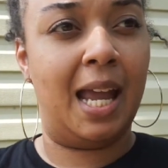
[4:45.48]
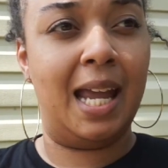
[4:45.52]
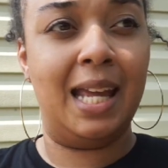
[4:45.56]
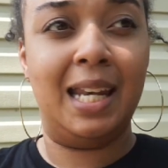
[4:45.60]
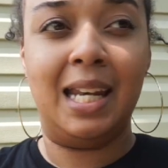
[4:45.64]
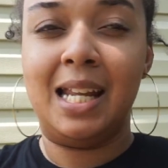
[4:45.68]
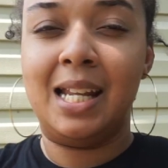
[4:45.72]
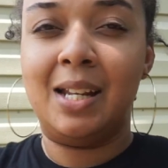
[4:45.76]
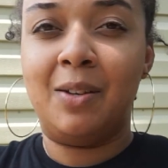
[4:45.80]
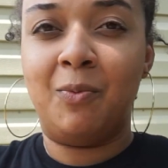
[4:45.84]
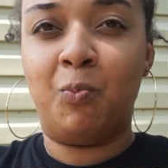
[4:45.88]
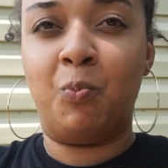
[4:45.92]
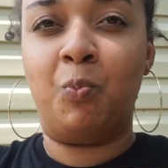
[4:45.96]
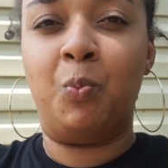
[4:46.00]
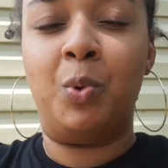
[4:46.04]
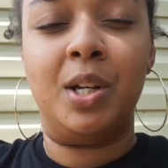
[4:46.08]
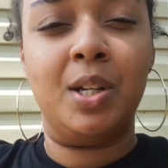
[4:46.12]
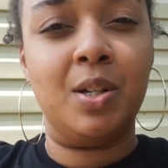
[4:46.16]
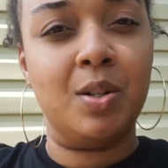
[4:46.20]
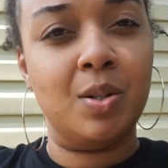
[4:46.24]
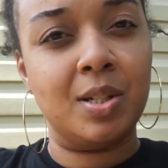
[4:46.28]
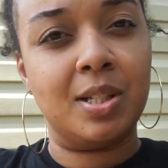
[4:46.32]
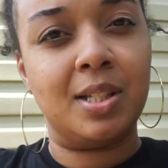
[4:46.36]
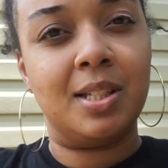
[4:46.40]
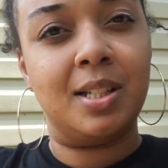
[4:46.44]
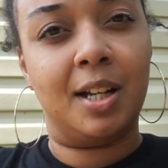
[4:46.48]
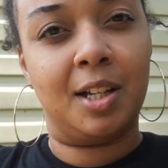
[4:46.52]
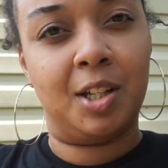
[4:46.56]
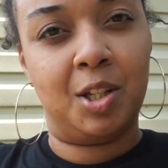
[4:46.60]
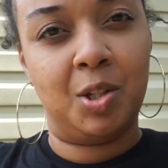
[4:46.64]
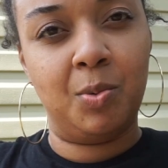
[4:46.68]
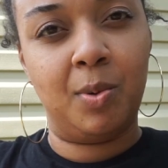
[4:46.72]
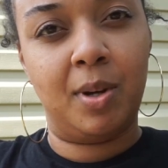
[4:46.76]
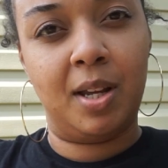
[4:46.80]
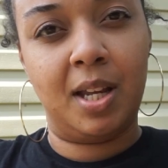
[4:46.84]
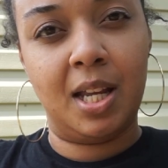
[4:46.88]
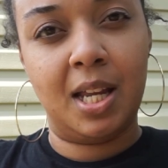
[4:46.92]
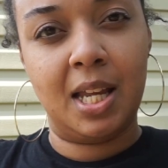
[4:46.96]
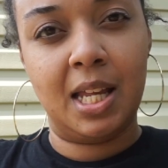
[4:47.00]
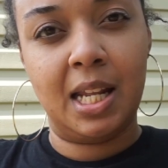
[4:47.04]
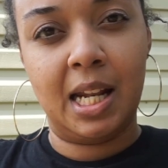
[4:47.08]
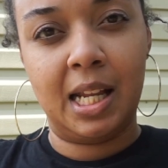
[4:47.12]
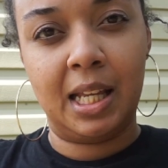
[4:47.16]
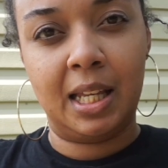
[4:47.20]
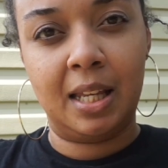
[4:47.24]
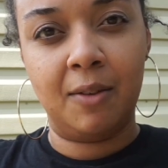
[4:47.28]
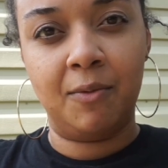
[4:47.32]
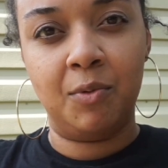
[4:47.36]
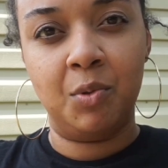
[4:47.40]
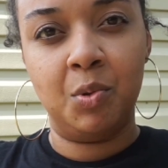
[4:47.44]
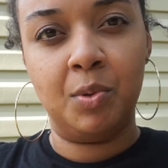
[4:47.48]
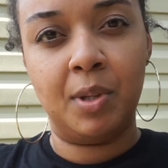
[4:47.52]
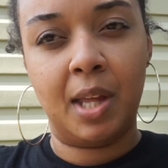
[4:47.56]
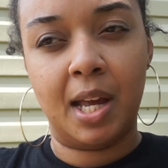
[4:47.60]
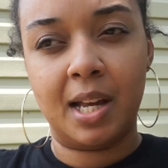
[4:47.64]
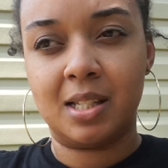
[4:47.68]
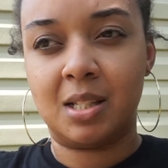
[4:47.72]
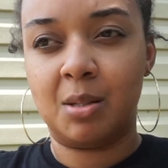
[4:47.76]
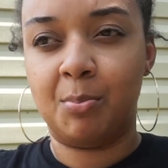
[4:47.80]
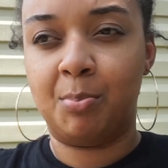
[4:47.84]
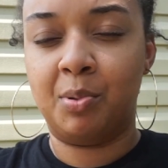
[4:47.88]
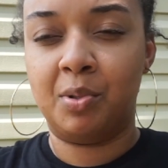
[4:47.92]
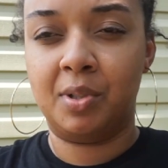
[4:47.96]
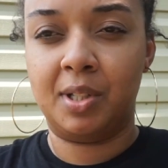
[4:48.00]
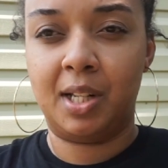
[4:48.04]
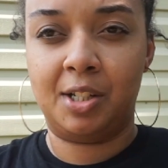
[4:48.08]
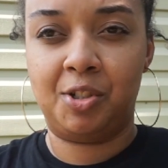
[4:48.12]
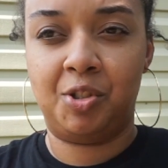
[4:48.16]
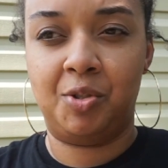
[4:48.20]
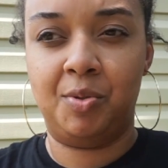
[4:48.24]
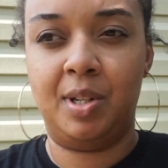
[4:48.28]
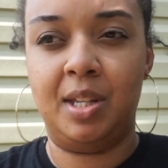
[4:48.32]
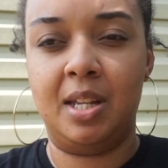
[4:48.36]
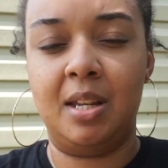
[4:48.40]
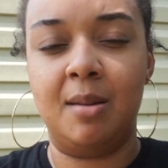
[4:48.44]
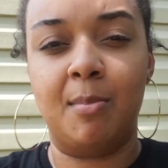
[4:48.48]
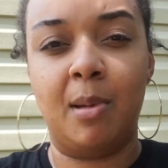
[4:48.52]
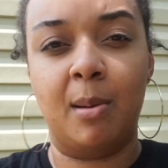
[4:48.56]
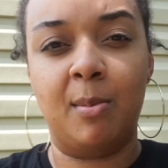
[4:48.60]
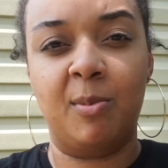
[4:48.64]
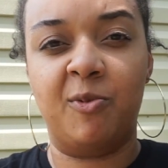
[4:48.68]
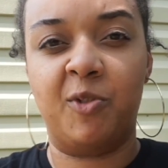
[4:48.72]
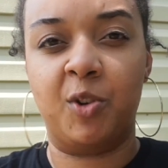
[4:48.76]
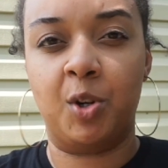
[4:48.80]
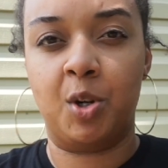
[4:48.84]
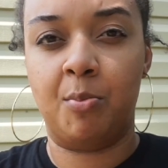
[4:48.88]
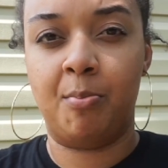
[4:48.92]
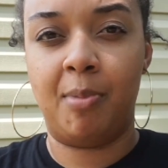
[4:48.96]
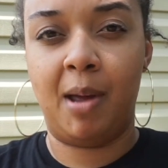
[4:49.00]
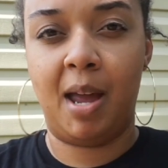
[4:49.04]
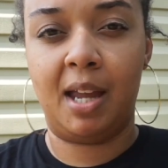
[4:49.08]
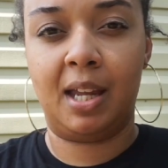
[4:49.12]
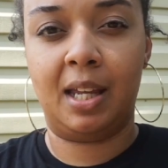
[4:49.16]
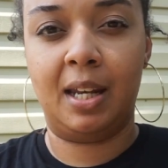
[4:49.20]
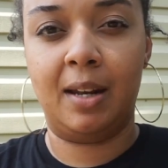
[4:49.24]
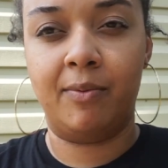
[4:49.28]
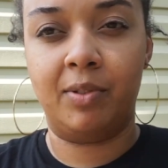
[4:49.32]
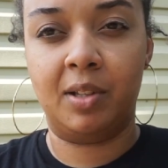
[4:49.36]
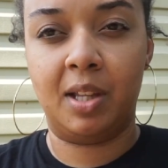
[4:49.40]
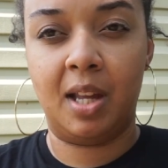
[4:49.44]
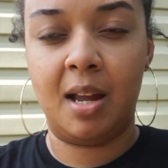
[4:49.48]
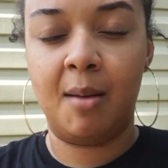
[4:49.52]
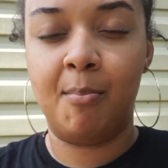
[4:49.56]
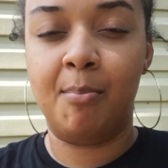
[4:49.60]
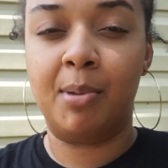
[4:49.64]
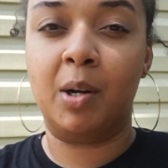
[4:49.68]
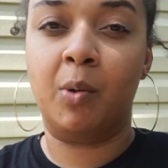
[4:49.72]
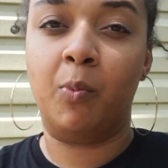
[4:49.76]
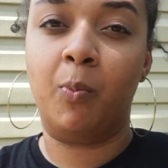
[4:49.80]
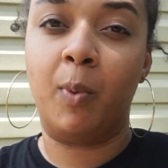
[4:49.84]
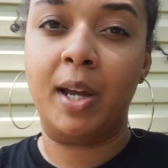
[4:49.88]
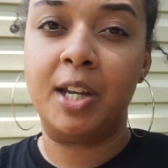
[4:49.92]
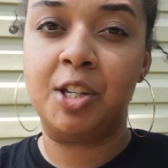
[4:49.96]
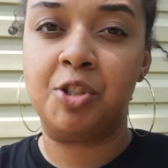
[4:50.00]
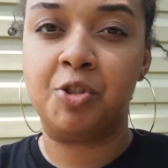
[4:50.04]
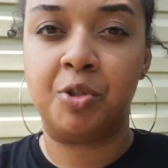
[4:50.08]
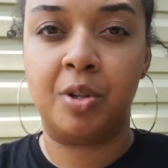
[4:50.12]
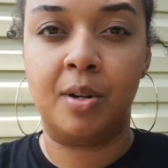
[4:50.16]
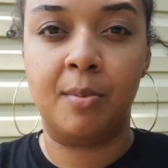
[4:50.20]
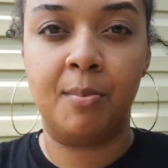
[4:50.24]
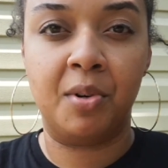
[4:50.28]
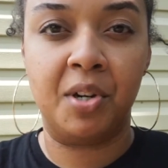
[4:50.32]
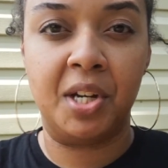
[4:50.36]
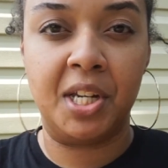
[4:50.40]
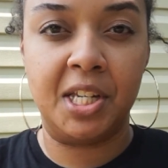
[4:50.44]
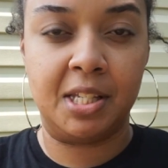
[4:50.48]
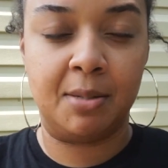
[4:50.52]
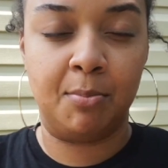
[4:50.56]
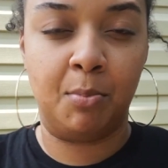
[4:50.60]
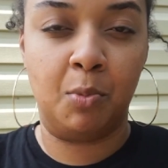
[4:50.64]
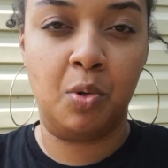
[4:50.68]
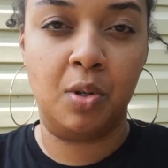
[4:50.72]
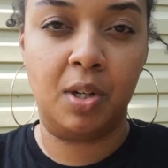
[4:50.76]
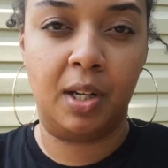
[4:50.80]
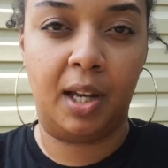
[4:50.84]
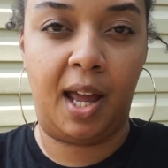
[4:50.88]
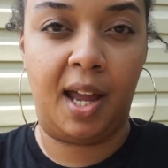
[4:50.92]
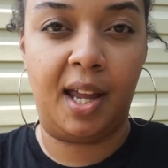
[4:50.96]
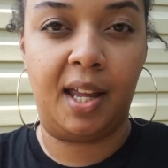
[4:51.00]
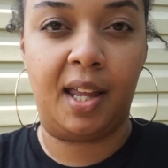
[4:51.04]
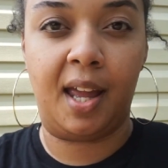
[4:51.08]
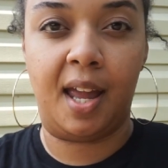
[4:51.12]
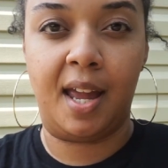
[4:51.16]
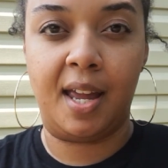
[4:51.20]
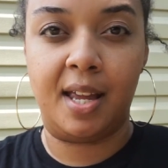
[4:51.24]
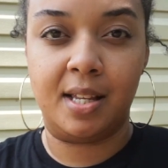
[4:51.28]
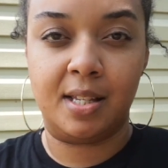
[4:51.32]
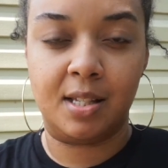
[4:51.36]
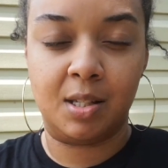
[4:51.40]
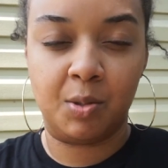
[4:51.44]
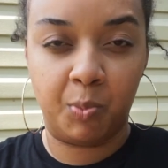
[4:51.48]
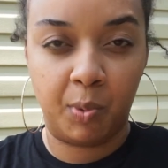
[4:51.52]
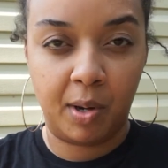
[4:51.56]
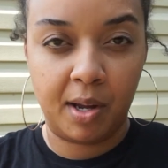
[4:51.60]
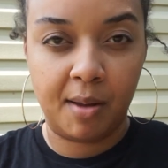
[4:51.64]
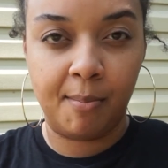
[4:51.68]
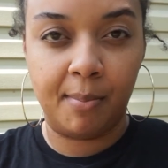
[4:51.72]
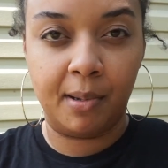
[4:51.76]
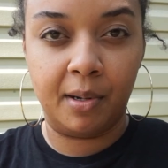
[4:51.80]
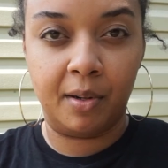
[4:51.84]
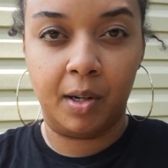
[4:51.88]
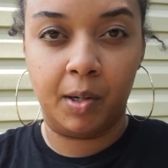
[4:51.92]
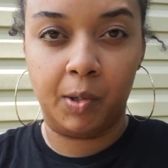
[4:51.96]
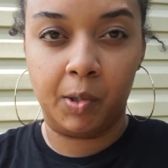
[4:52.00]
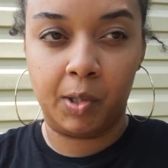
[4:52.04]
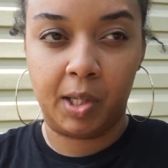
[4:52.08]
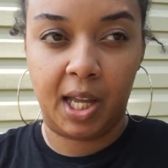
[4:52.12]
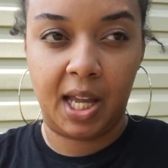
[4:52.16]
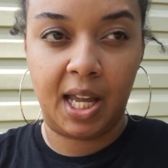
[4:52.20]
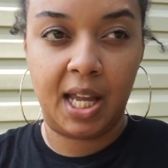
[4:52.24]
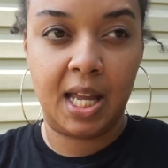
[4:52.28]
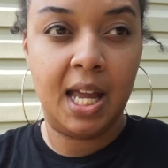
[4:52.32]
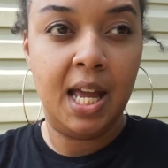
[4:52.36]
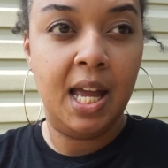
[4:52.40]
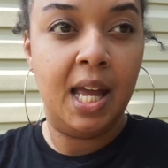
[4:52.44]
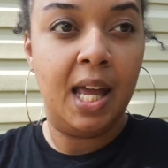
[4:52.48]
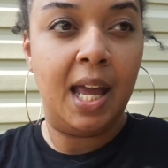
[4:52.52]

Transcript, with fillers: and it will suck you in and give you that support that you need, maybe for your back and everything, but a waist trimmer is more like a sweat belt, okay?